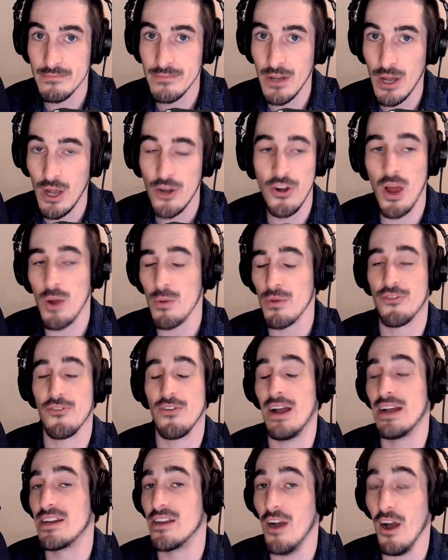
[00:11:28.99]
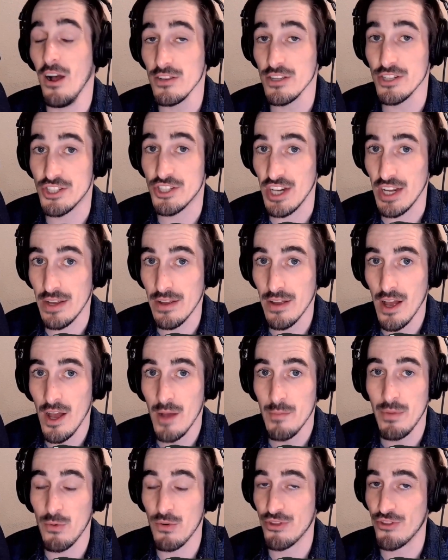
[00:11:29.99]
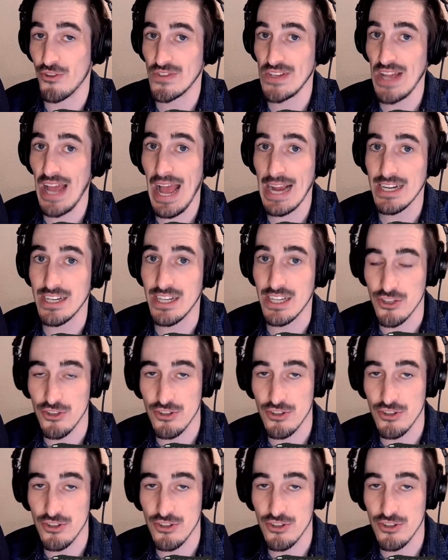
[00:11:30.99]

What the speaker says: Not with their ideology, but with their tactic